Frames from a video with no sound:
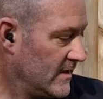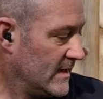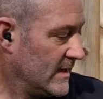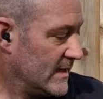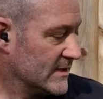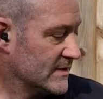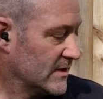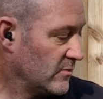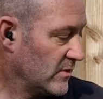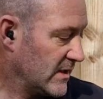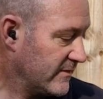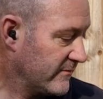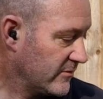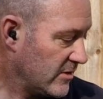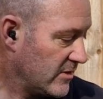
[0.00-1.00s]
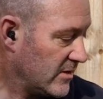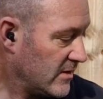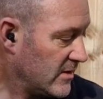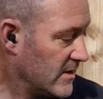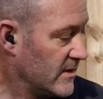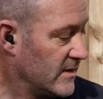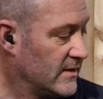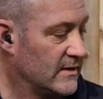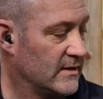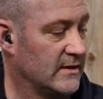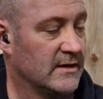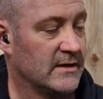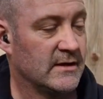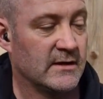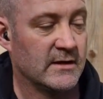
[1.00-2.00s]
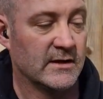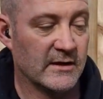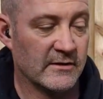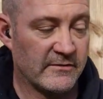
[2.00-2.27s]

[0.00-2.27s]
I said, well, I've got a